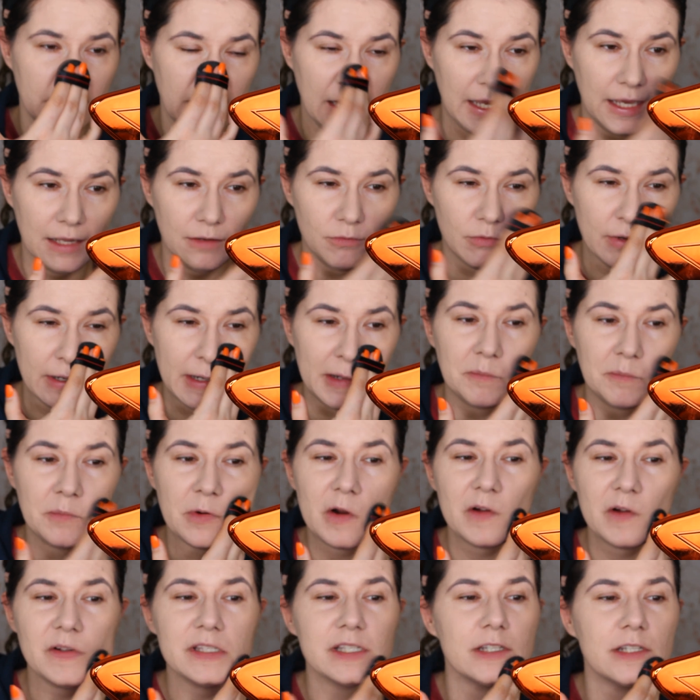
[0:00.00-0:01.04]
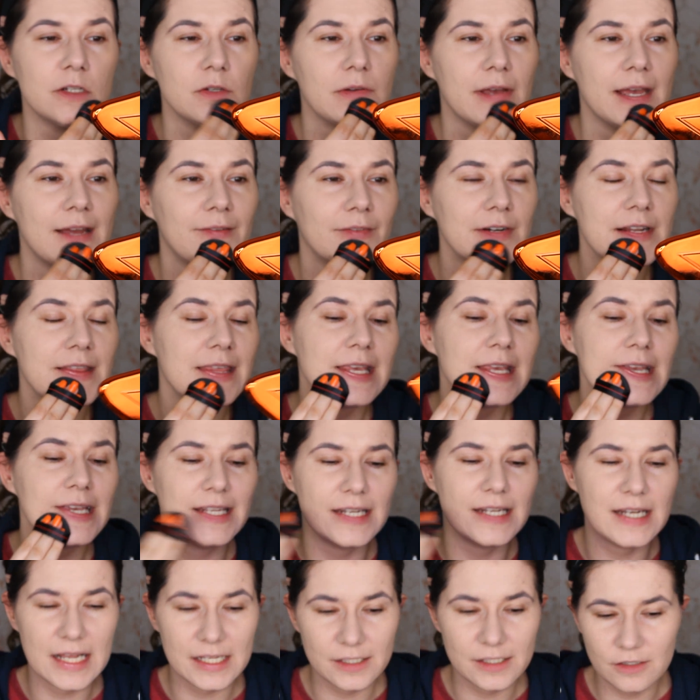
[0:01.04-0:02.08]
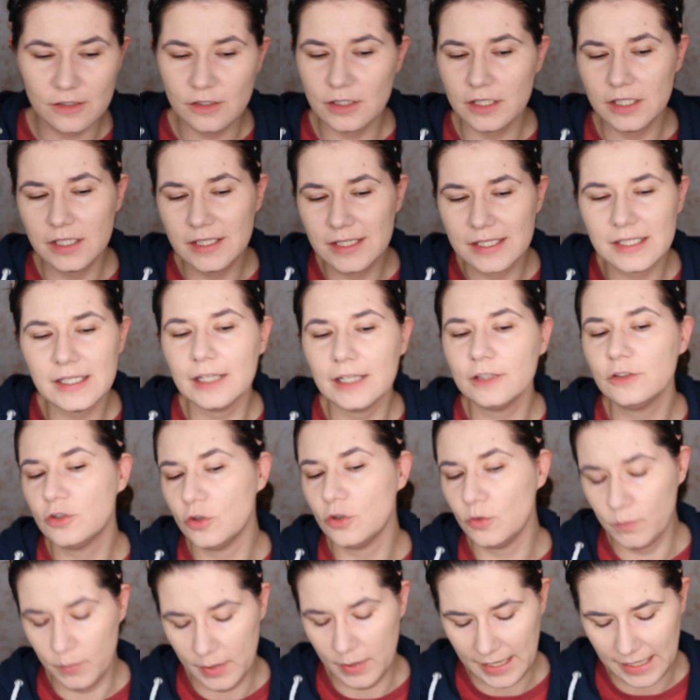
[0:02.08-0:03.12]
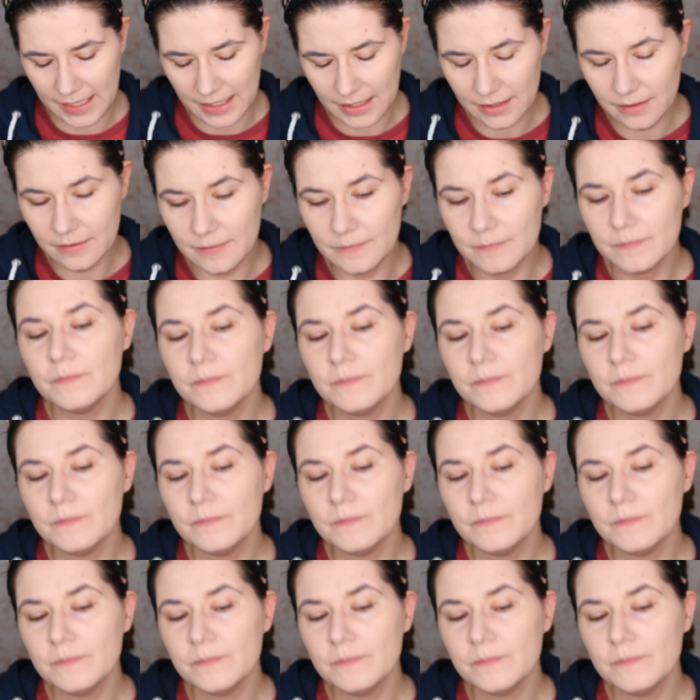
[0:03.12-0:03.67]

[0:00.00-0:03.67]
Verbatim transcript: and when I bronze it, do everything it's not it's not too pale